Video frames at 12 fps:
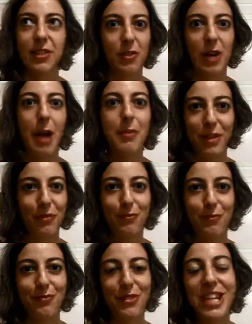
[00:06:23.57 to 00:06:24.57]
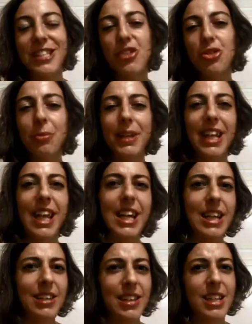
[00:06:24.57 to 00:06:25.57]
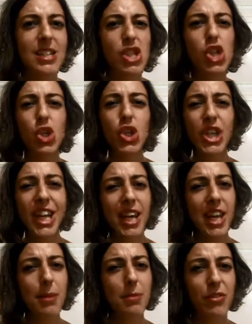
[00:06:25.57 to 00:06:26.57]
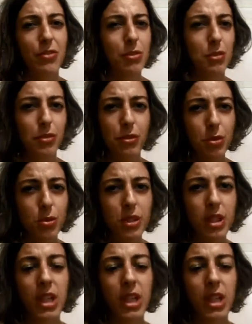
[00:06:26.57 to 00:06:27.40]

I mean, it's a tropical island, it's good climate for food,